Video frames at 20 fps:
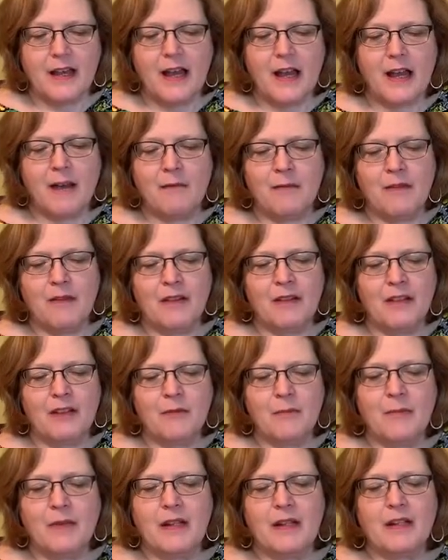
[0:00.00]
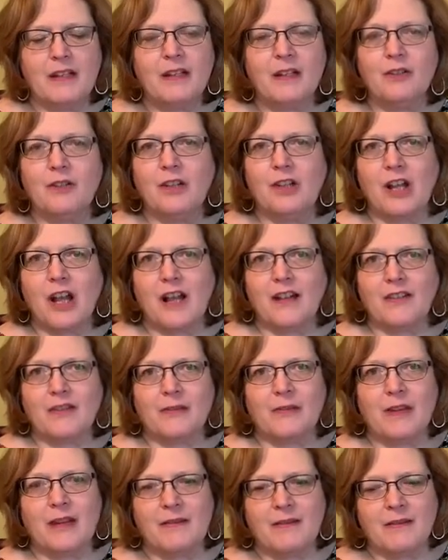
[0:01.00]
Um, a little bit, a little
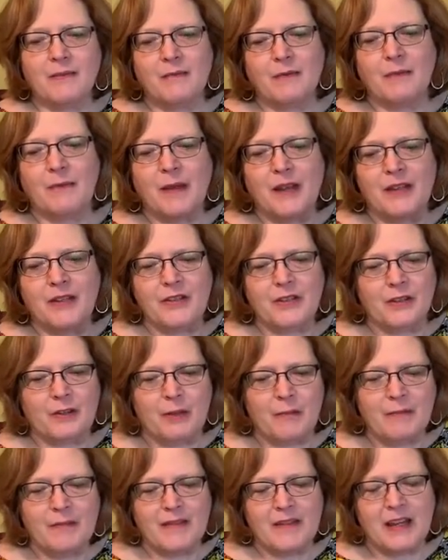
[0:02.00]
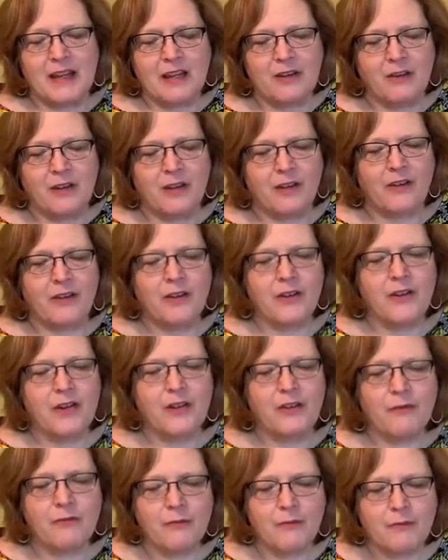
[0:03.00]
glossary of some thread terms that you hear. You
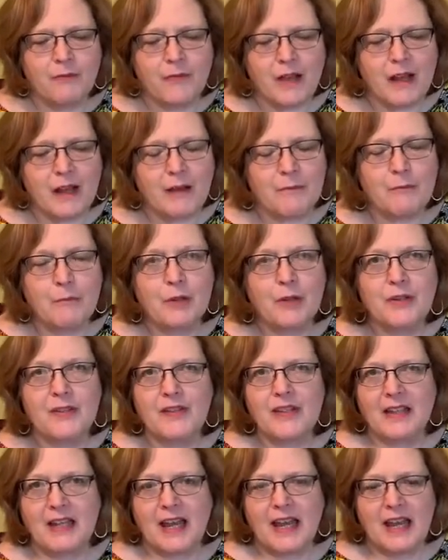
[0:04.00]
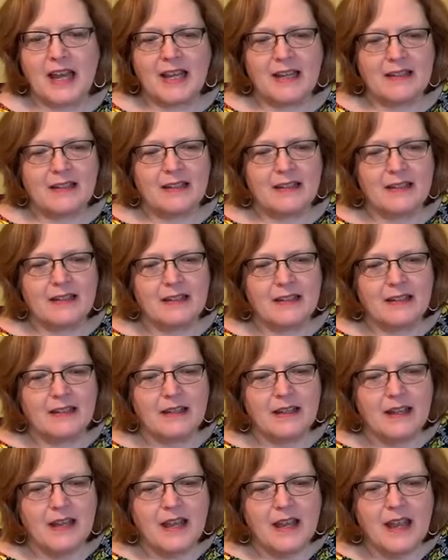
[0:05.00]
hear the uh, mercenized,
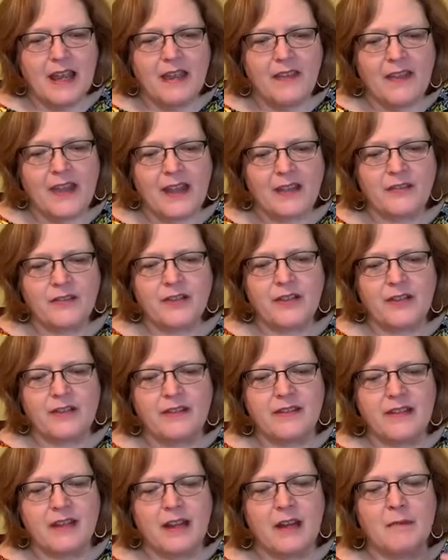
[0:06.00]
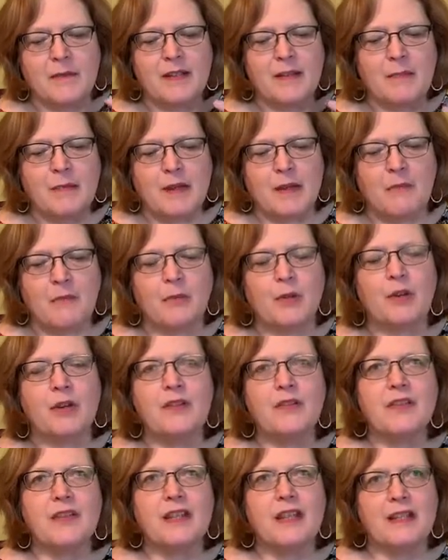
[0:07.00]
and that's just, um, it's been
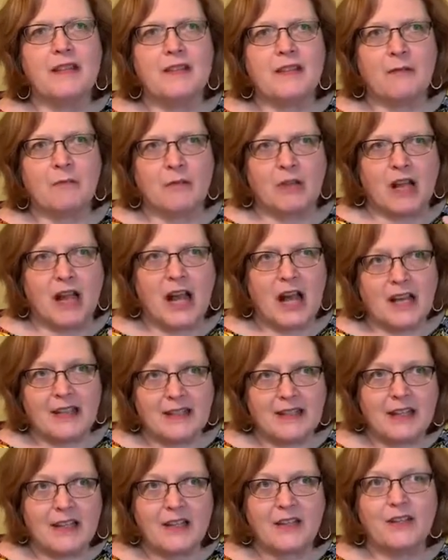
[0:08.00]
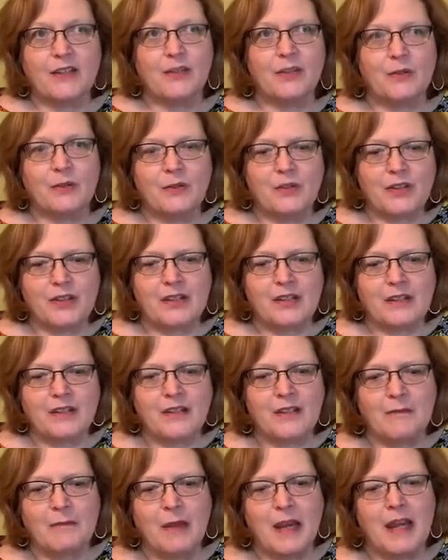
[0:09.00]
immersed in some caustic solution
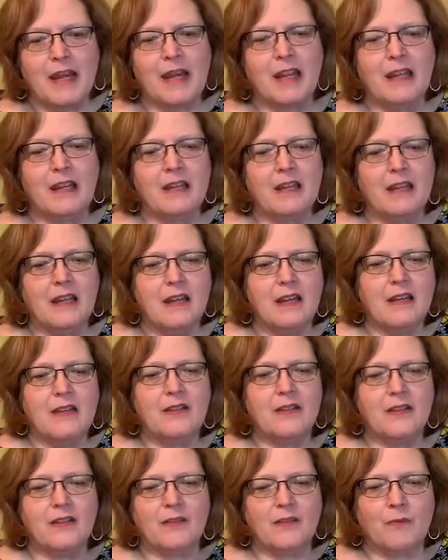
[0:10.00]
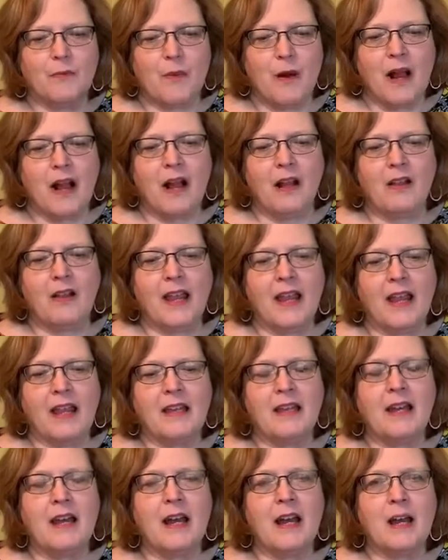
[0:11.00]
to make it to swell,
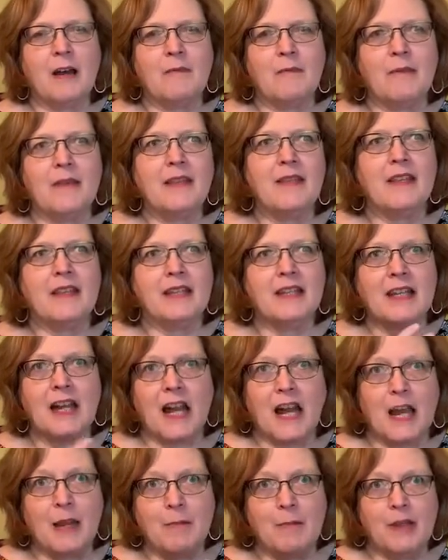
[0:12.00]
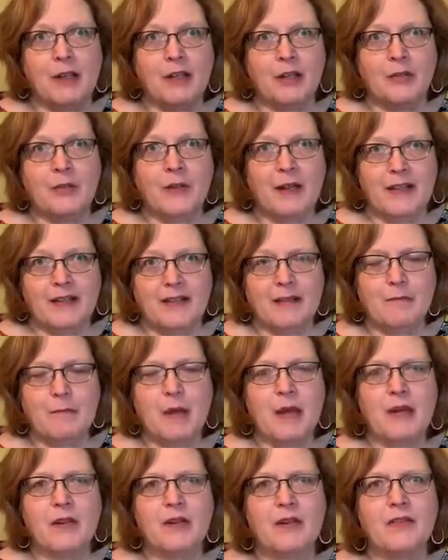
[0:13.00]
and um, the dye penetrates it
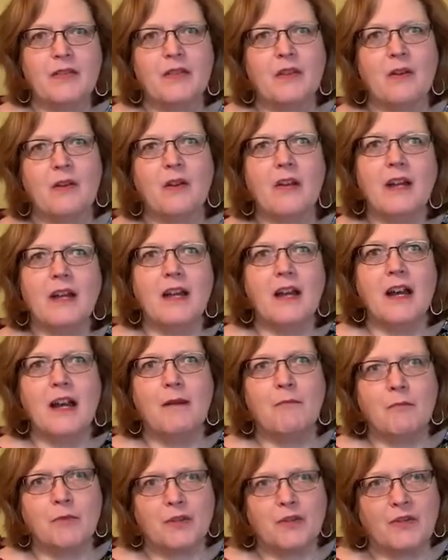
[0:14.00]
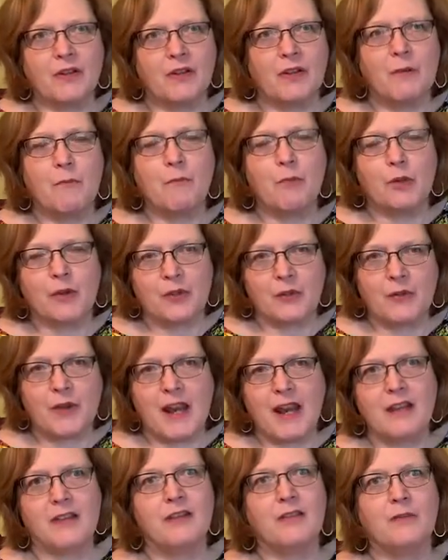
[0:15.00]
better. So a mercer
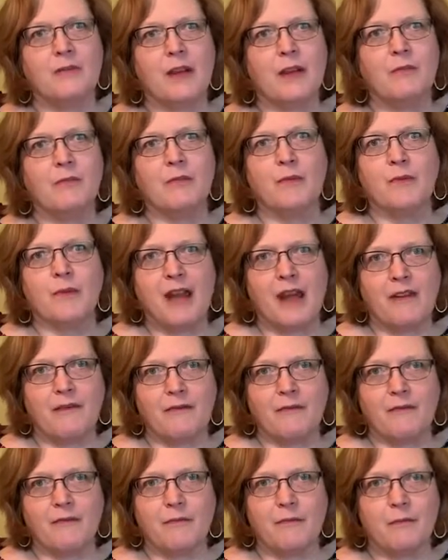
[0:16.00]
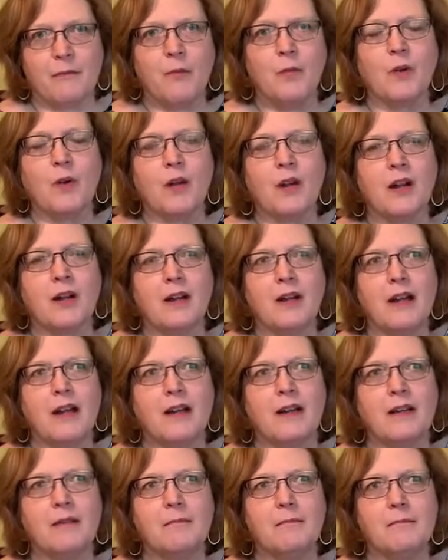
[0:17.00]
mercerized thread will have more
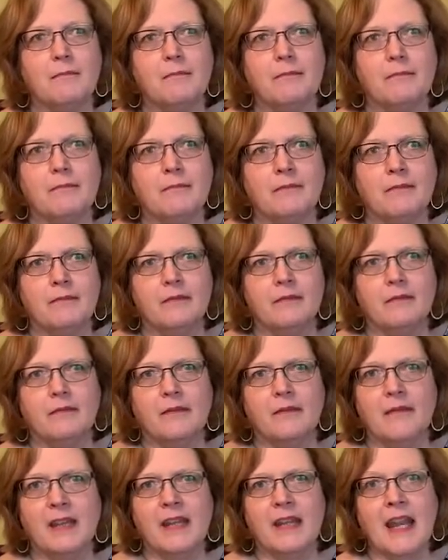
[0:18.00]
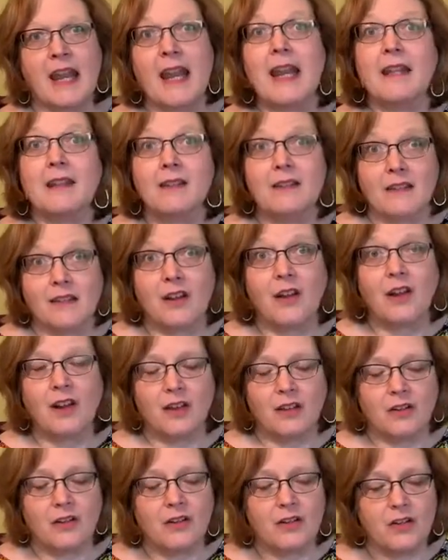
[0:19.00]
um, enhanced
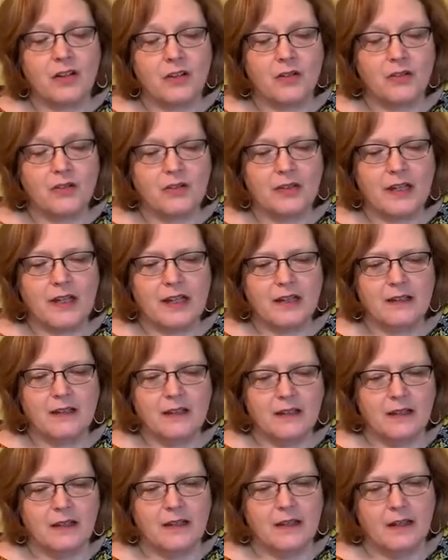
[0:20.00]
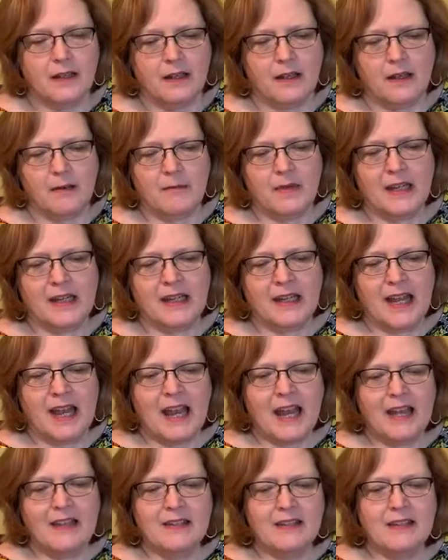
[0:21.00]
color usually. Um, a
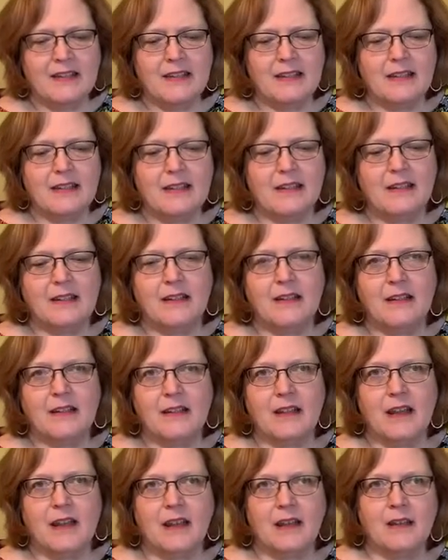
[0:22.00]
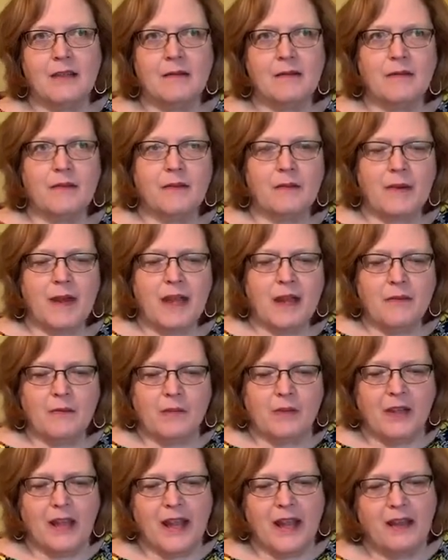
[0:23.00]
gassed uh, thread
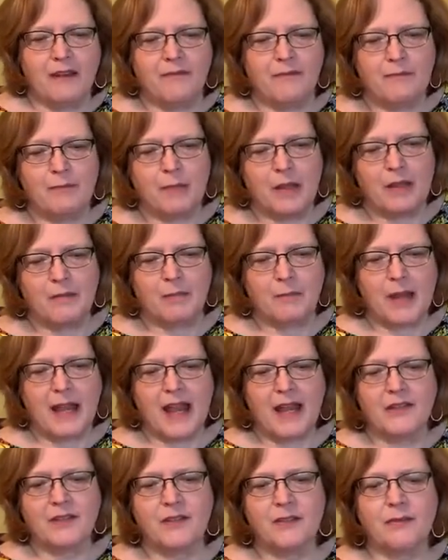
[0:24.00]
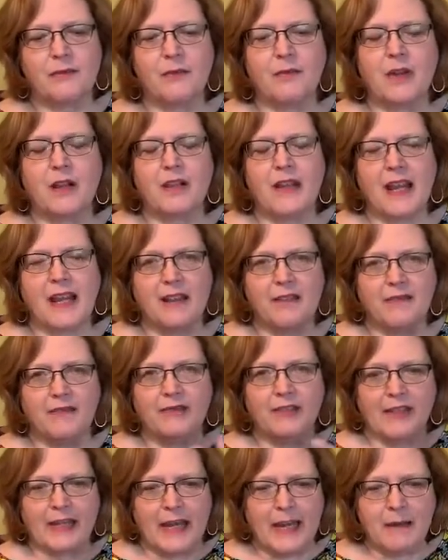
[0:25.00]
will have been passed through a, like a
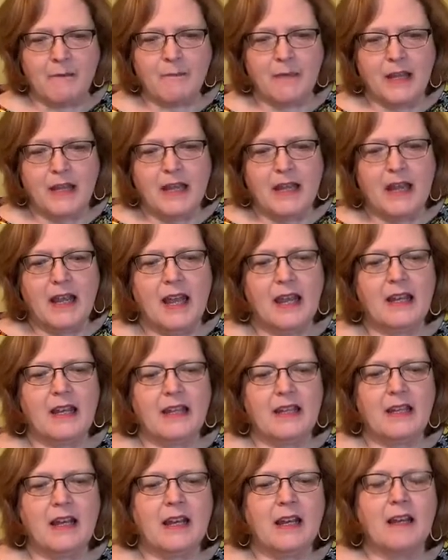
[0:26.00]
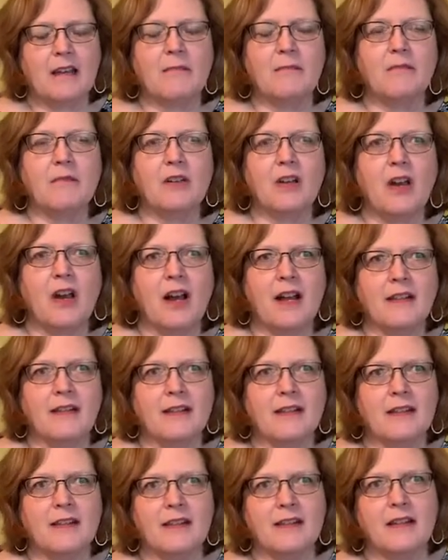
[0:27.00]
flame, and it um,
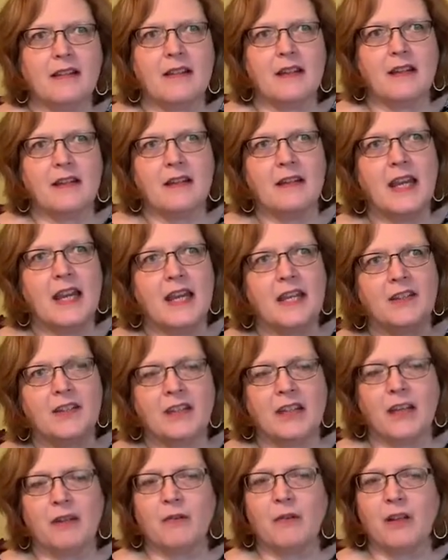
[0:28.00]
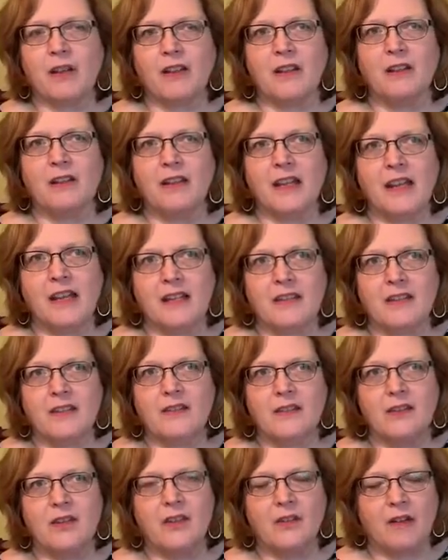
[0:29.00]
causes uh, it to get rid of the lint,
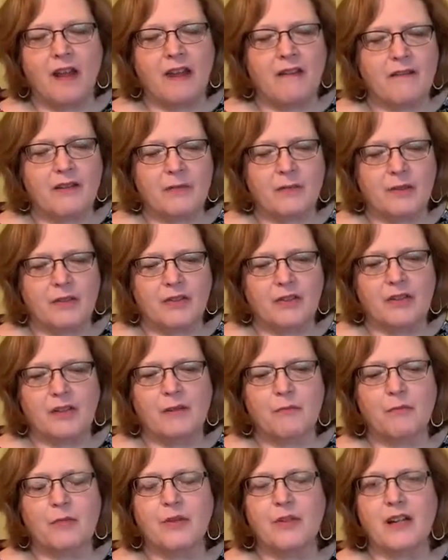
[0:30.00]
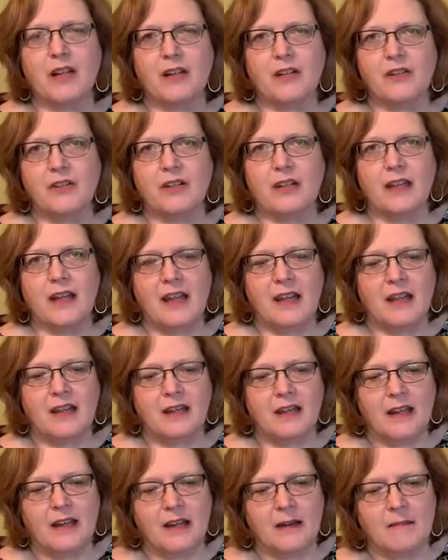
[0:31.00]
so you don't have as much lint production,
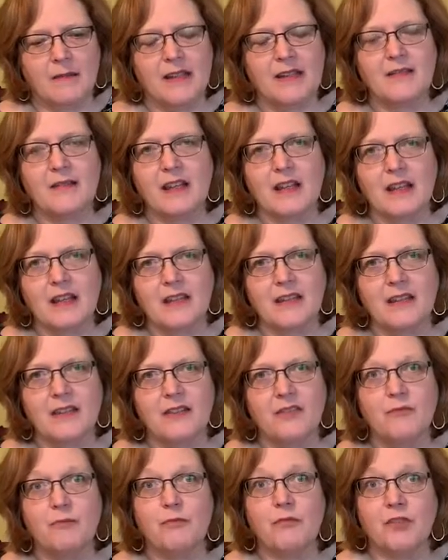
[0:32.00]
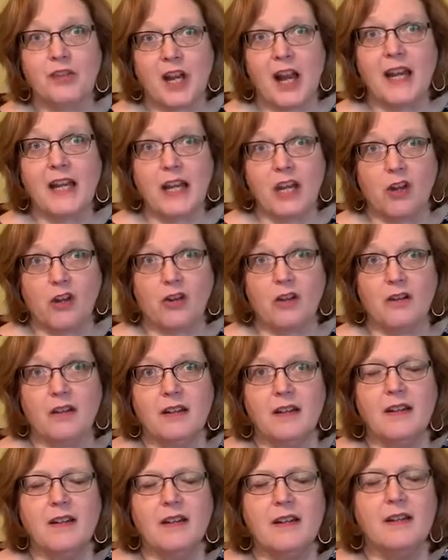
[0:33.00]
and um, it's it's shinier.
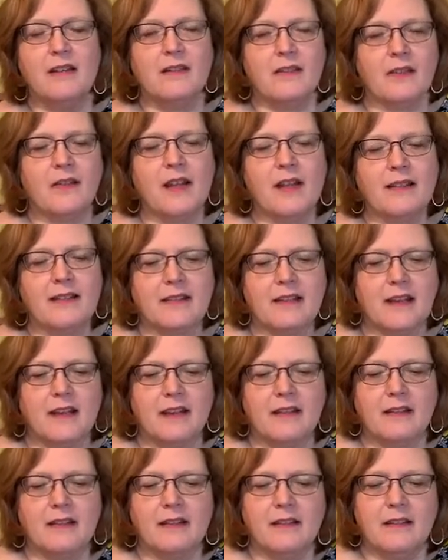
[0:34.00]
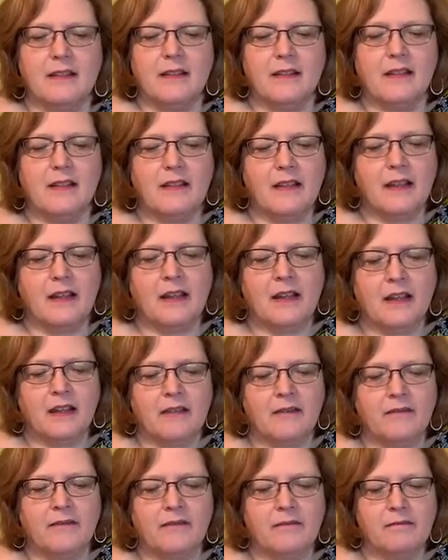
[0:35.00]
So that's a,
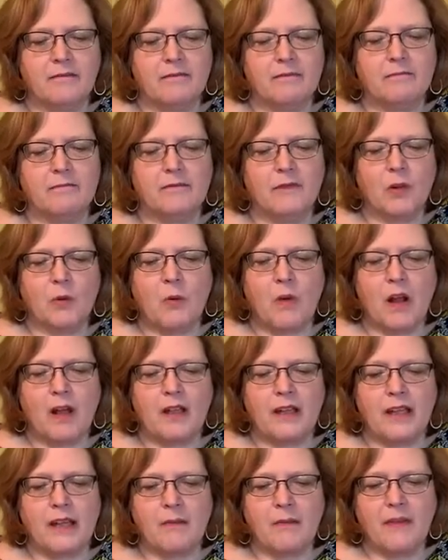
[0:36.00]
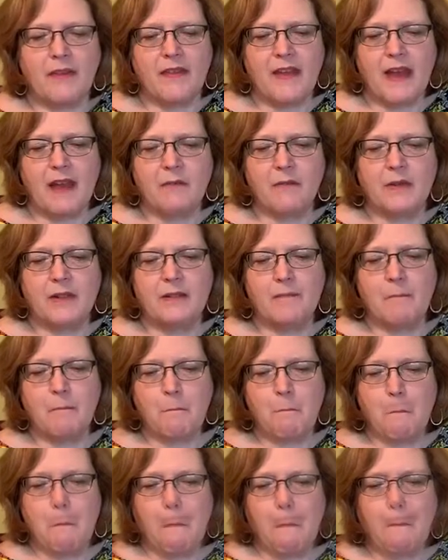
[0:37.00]
a quality with that one.
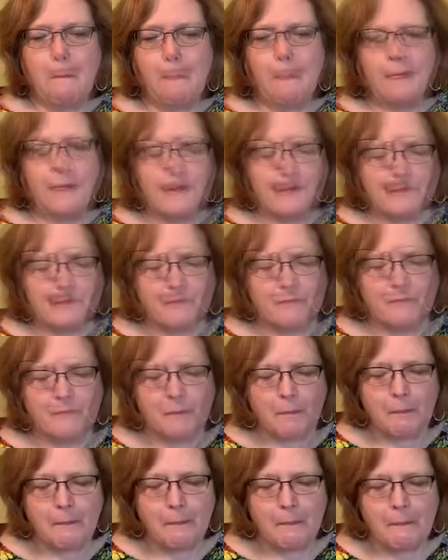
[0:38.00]
Um,